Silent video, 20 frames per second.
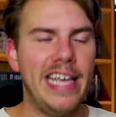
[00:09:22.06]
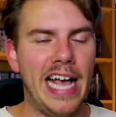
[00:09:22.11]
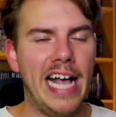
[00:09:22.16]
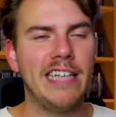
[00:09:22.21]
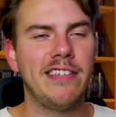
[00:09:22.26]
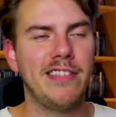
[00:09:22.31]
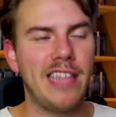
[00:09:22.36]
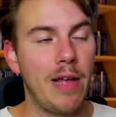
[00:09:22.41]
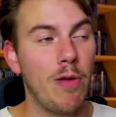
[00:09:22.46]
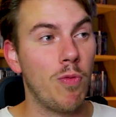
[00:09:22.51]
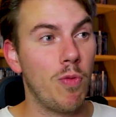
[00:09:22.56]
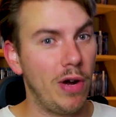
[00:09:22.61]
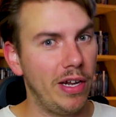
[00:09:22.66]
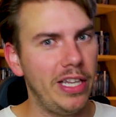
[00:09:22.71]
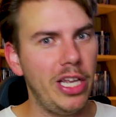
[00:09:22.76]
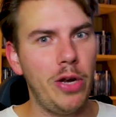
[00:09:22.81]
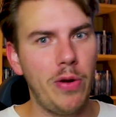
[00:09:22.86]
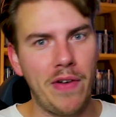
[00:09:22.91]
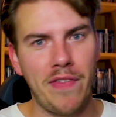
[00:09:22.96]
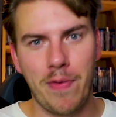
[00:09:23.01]
yes, they
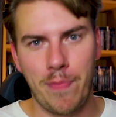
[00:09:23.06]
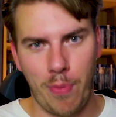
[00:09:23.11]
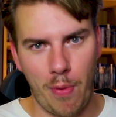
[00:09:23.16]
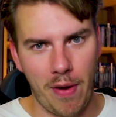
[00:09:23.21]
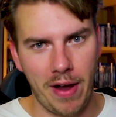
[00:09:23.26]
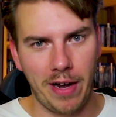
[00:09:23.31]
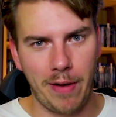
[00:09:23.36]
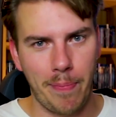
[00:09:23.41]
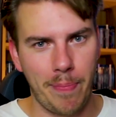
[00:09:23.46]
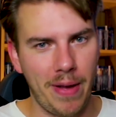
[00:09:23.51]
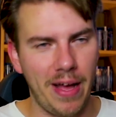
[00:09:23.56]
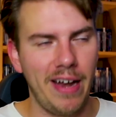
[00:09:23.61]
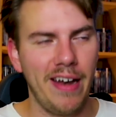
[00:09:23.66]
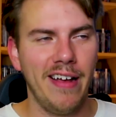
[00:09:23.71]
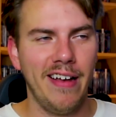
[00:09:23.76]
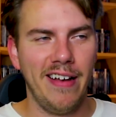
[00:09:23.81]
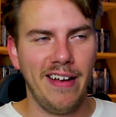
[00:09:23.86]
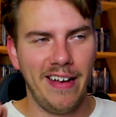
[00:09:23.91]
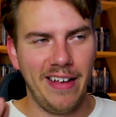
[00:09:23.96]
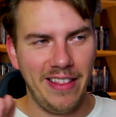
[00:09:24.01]
really do have a point. But
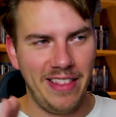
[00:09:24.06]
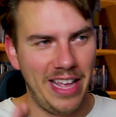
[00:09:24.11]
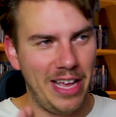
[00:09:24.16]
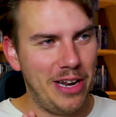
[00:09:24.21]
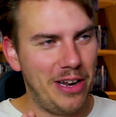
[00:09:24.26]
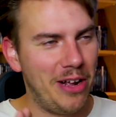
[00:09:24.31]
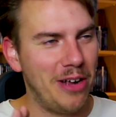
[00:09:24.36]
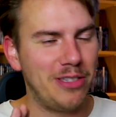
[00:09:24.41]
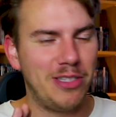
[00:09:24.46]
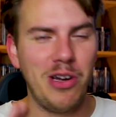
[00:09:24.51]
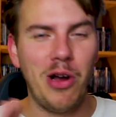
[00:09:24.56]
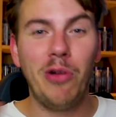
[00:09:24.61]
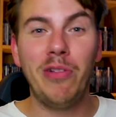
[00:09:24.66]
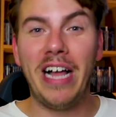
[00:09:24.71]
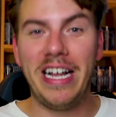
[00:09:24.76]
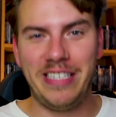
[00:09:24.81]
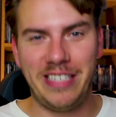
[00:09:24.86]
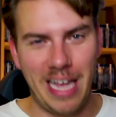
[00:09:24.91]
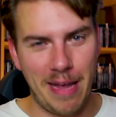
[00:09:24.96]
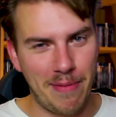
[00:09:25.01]
there's no
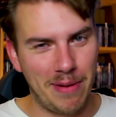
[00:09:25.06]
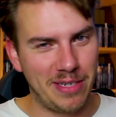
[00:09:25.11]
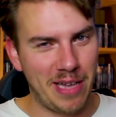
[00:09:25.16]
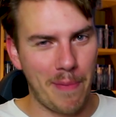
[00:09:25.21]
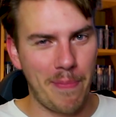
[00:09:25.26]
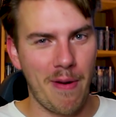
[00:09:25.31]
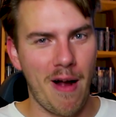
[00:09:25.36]
lightsabers, I